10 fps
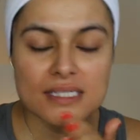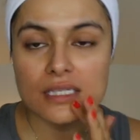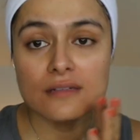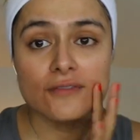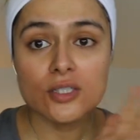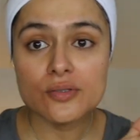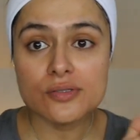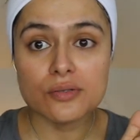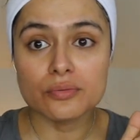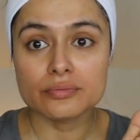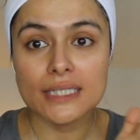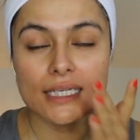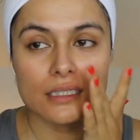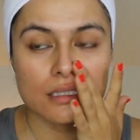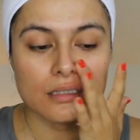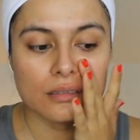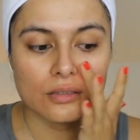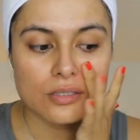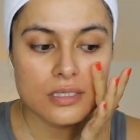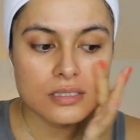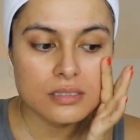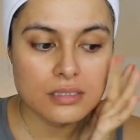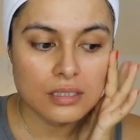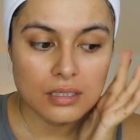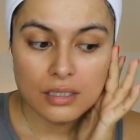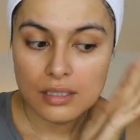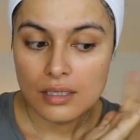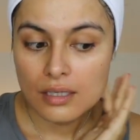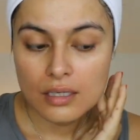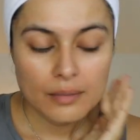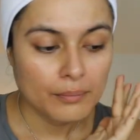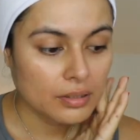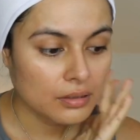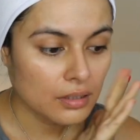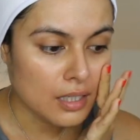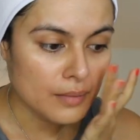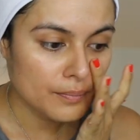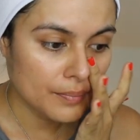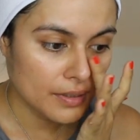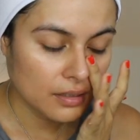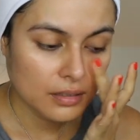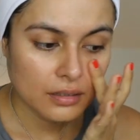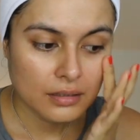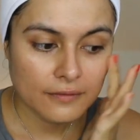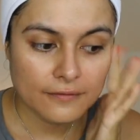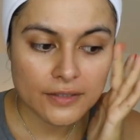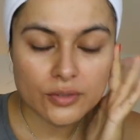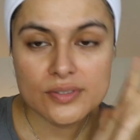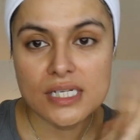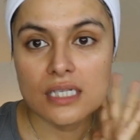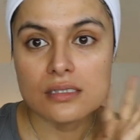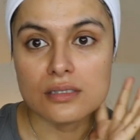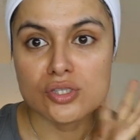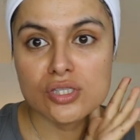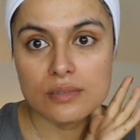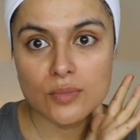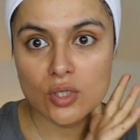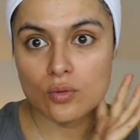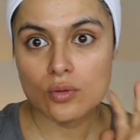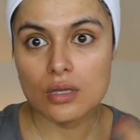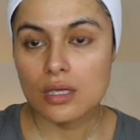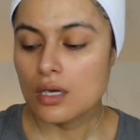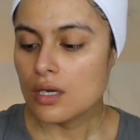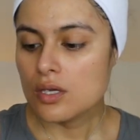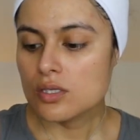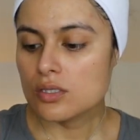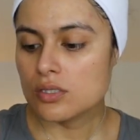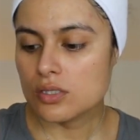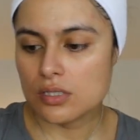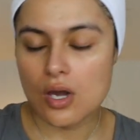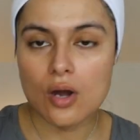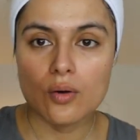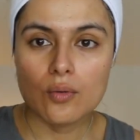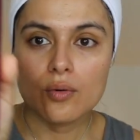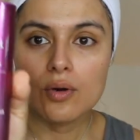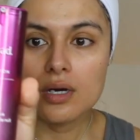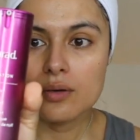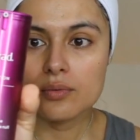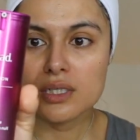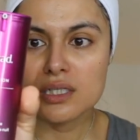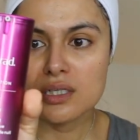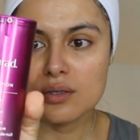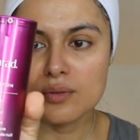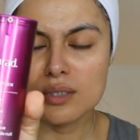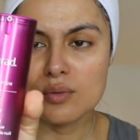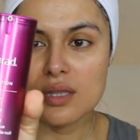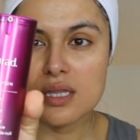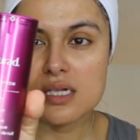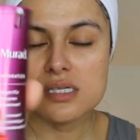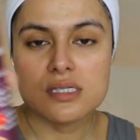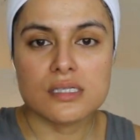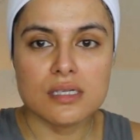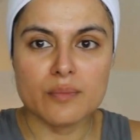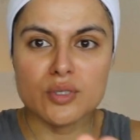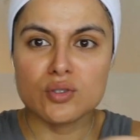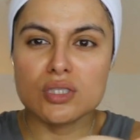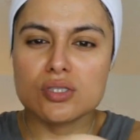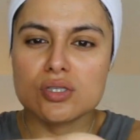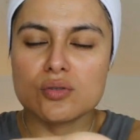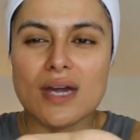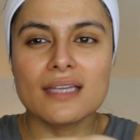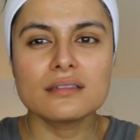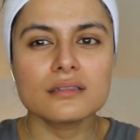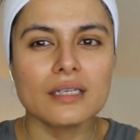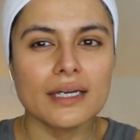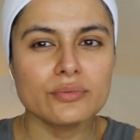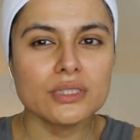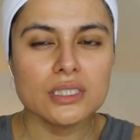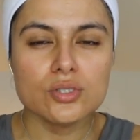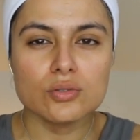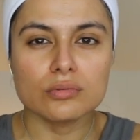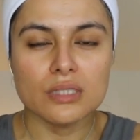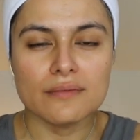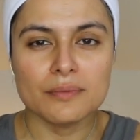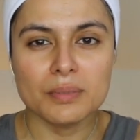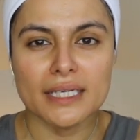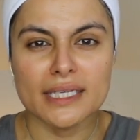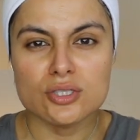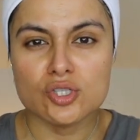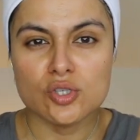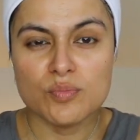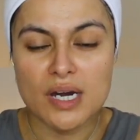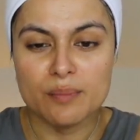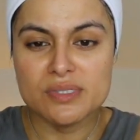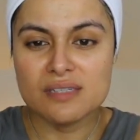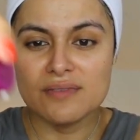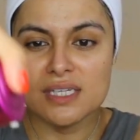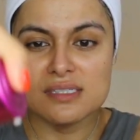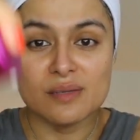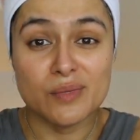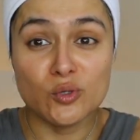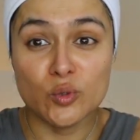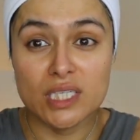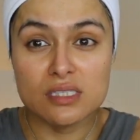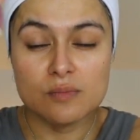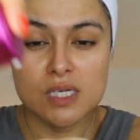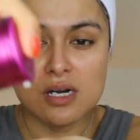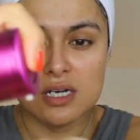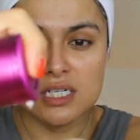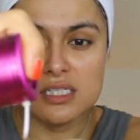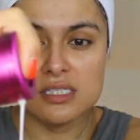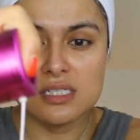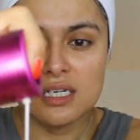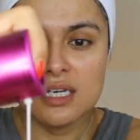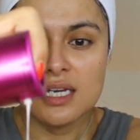My skin feels great. It looks plump, feels nice and smooth. So we're gonna go in with this I'm going to I I really do love applying two pumps of this I'm going to be honest